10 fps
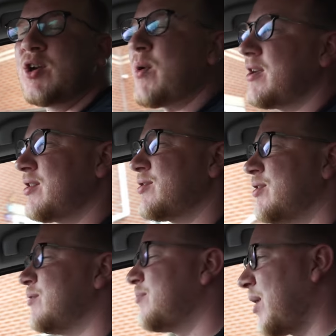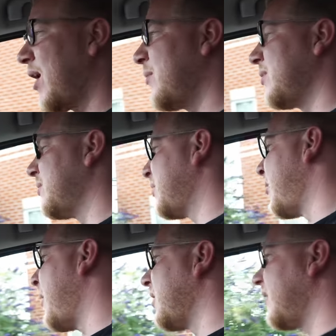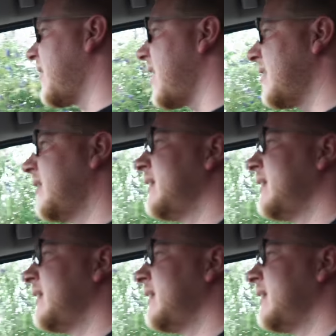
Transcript: quite so soon, but I wouldn't put my money on that.